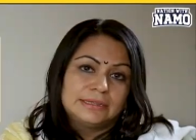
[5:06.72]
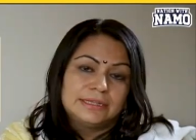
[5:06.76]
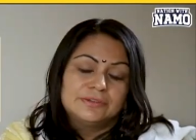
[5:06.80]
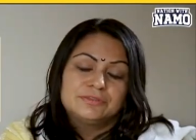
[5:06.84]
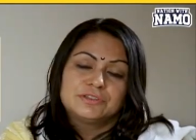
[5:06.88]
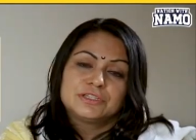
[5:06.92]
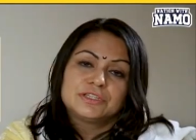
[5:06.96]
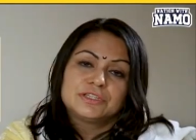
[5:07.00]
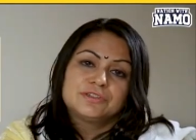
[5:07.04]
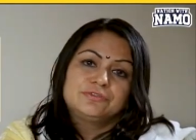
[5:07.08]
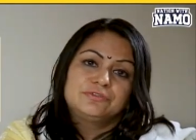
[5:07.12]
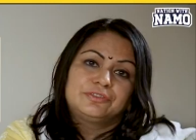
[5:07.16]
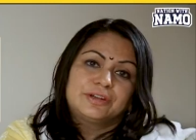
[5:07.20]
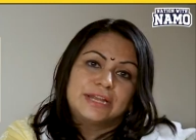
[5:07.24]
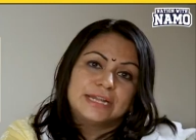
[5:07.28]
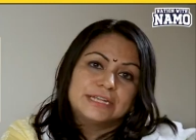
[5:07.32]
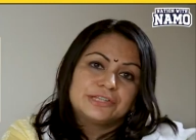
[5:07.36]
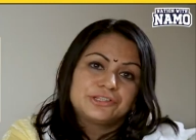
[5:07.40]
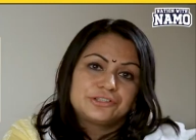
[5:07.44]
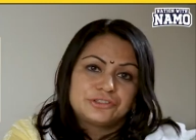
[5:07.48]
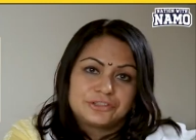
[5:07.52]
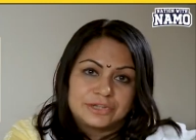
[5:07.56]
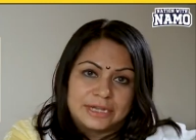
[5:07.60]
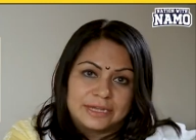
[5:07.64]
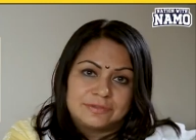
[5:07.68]
There was a
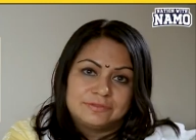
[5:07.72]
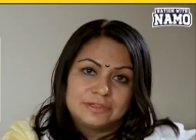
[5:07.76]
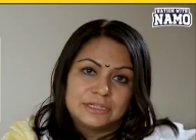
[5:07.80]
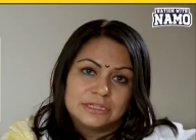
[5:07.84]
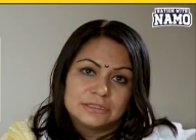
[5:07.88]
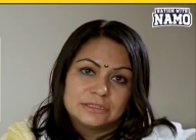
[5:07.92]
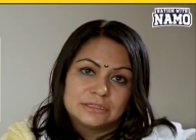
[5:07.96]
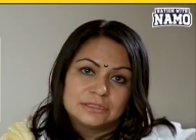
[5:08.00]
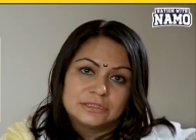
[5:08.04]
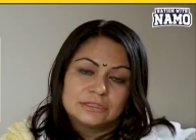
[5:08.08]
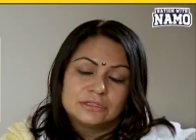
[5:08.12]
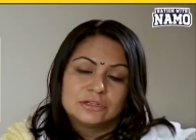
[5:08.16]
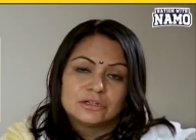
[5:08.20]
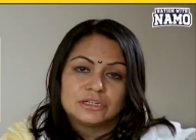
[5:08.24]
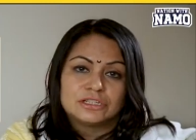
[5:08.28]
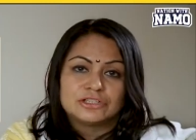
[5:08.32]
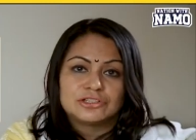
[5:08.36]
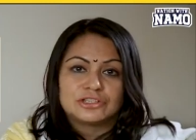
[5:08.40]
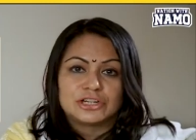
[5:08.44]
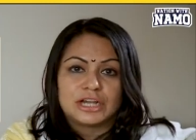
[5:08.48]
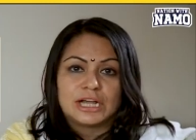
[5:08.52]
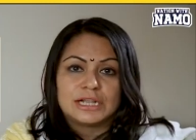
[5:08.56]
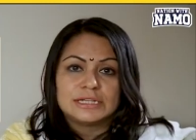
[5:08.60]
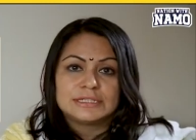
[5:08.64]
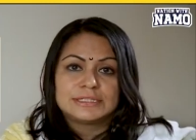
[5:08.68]
French traveller
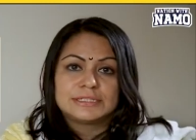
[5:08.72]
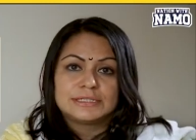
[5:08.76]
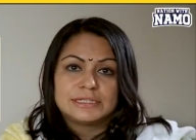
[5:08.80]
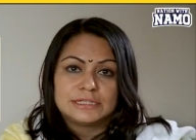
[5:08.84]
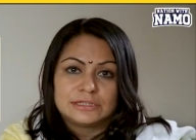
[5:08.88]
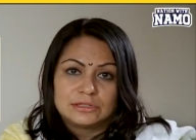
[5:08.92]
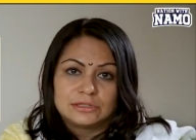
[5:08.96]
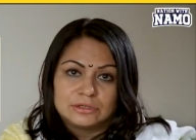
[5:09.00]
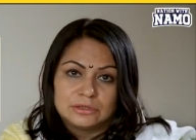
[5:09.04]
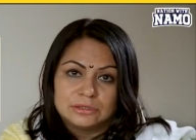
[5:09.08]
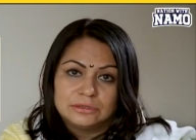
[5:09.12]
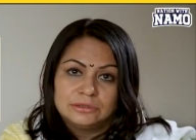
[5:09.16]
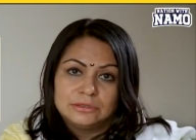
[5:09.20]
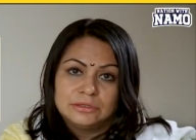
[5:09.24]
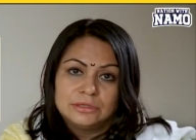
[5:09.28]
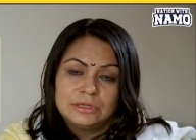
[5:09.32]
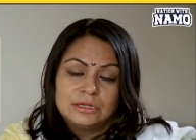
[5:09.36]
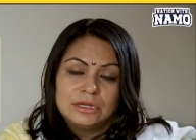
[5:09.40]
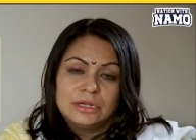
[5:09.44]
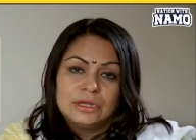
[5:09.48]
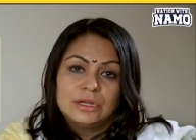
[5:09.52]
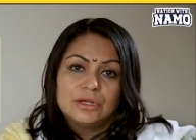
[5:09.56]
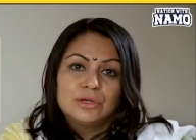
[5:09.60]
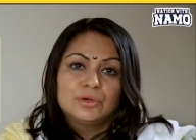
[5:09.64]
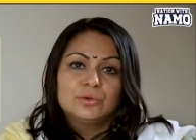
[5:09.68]
called Charles Dellon
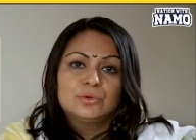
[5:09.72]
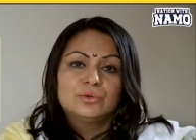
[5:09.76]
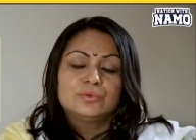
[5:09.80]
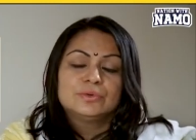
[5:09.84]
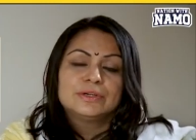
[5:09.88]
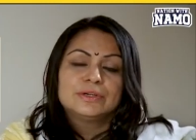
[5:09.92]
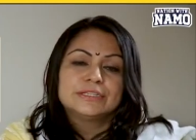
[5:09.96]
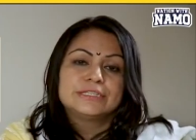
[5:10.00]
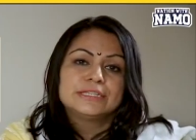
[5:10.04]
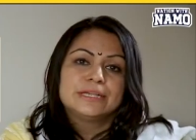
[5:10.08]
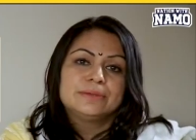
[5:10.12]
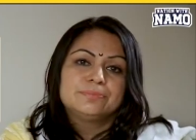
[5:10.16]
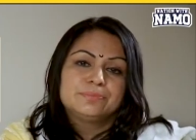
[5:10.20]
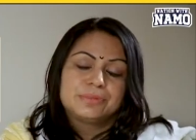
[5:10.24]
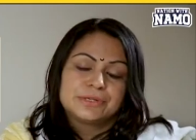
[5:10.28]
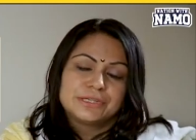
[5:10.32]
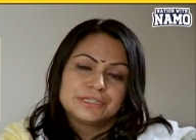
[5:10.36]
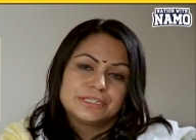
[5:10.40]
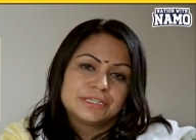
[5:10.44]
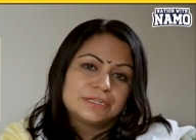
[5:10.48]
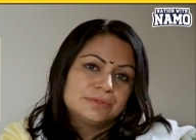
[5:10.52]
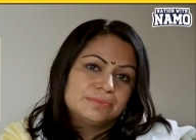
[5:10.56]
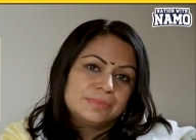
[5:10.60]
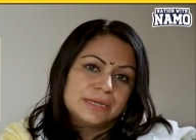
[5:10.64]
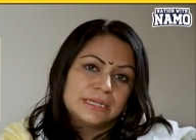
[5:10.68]
who was
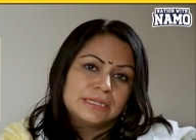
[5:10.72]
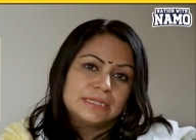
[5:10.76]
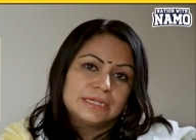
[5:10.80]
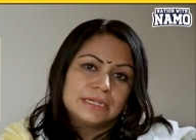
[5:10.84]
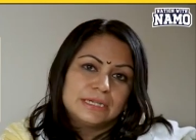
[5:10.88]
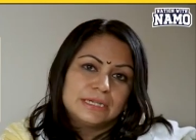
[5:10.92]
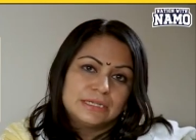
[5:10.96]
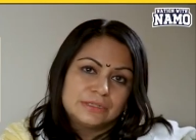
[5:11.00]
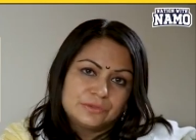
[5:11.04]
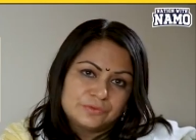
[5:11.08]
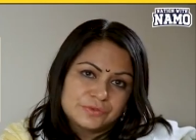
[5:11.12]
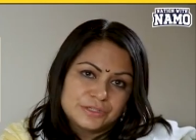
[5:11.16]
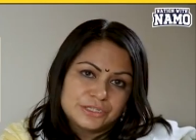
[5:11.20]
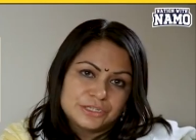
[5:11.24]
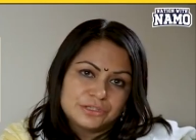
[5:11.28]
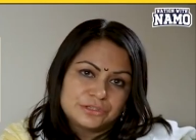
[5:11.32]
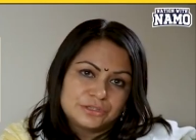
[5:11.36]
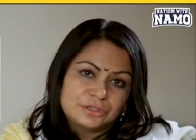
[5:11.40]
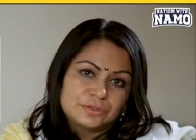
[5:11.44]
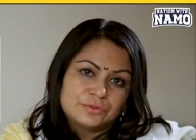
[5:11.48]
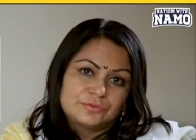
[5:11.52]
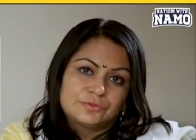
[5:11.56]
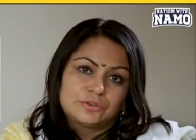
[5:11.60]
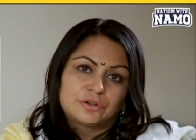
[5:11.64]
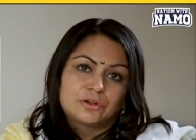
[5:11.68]
imprisoned by the
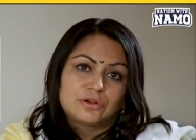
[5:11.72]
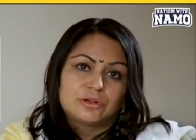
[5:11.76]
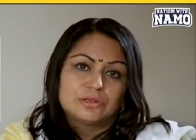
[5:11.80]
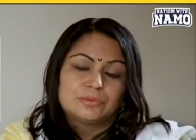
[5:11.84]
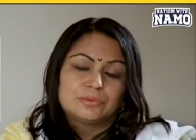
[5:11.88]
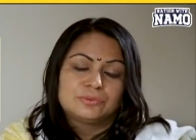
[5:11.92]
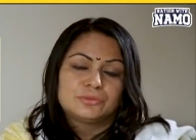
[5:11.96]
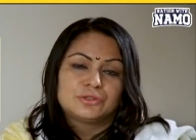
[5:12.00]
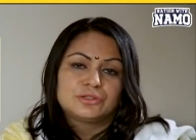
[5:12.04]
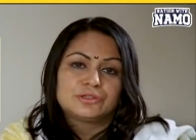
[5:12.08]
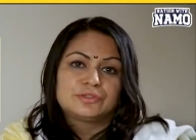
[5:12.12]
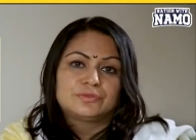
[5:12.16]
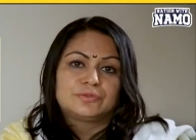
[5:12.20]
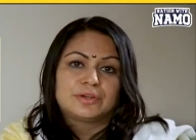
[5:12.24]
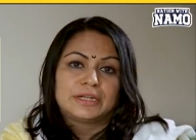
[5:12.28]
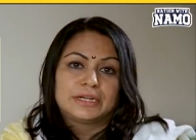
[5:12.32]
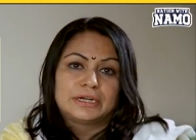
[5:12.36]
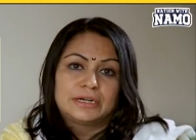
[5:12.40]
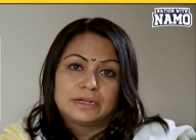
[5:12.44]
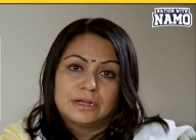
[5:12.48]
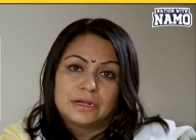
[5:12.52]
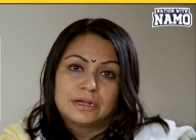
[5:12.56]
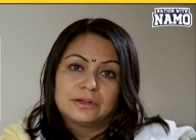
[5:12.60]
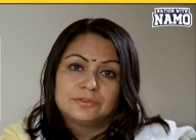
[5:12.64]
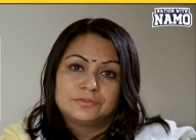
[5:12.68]
Inquisition for almost
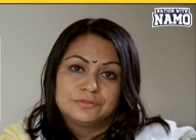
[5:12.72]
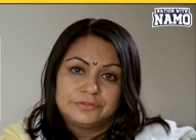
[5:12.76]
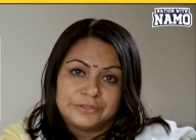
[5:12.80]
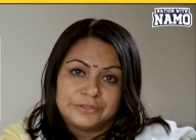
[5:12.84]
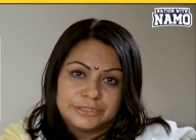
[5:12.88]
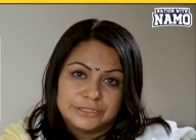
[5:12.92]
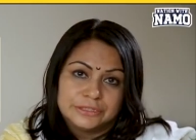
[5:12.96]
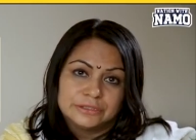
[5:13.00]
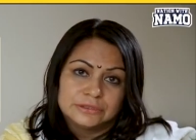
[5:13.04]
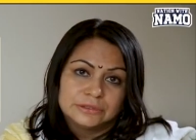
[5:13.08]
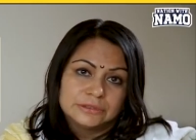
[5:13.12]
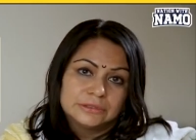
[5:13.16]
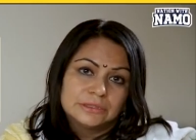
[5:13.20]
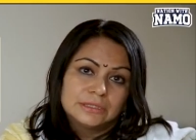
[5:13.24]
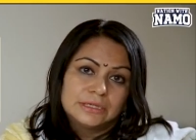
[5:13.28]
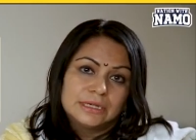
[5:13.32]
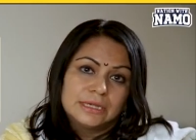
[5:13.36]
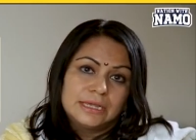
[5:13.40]
one and a half year.